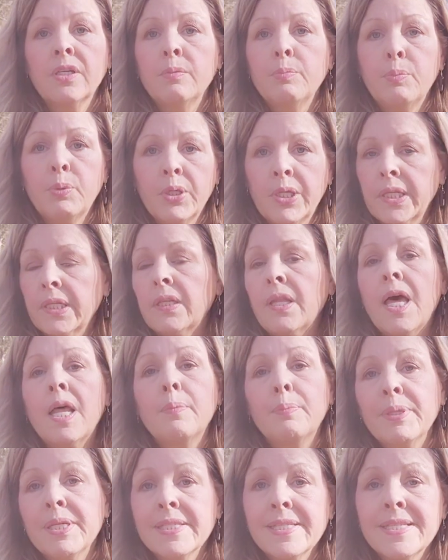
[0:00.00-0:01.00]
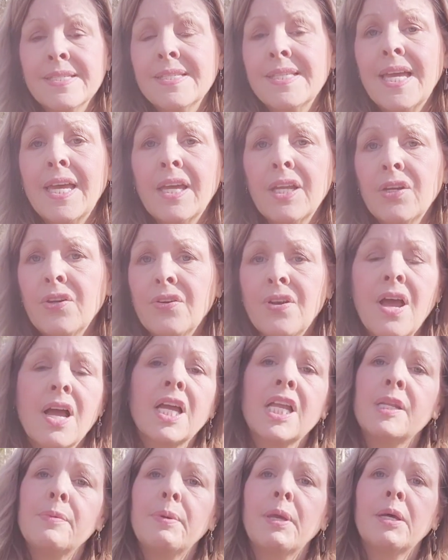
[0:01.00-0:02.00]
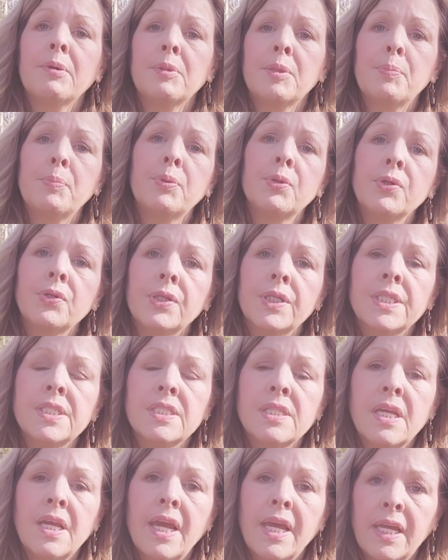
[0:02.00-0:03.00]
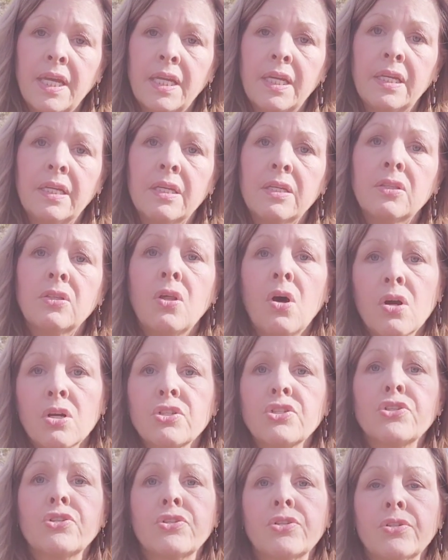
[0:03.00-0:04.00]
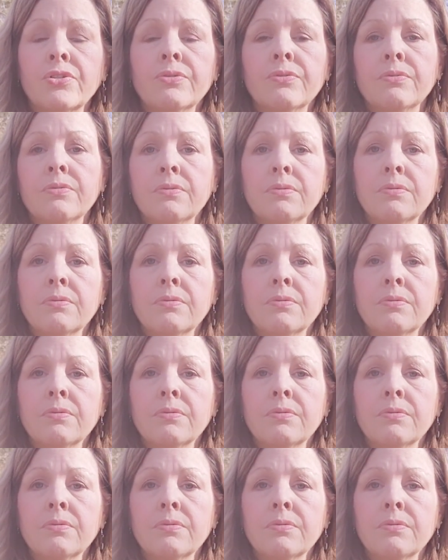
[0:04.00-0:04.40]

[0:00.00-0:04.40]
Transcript: You can put it in a lot of places that you're not going to be able to put a larger